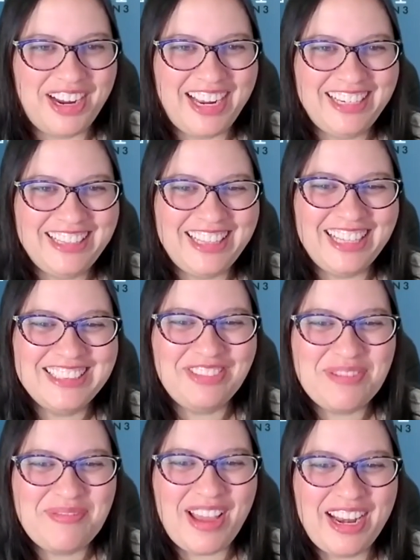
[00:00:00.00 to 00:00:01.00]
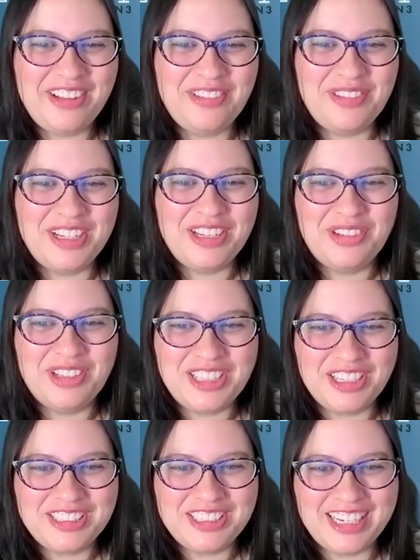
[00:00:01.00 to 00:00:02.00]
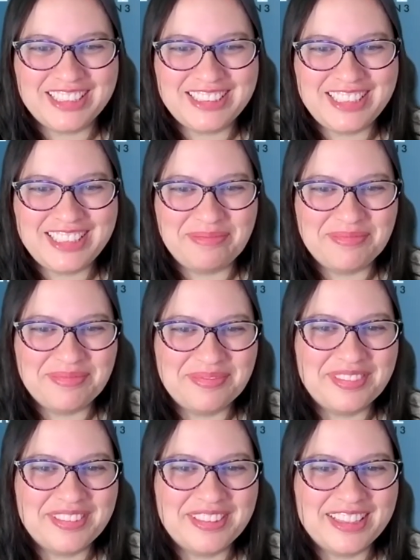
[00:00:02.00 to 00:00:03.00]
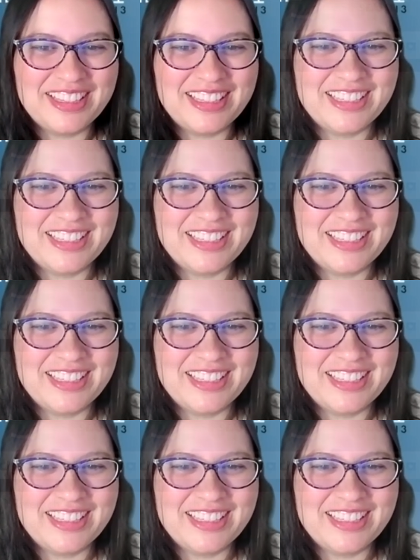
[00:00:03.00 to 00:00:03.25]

right. Thanks, everybody. We will talk to you next time. Bye.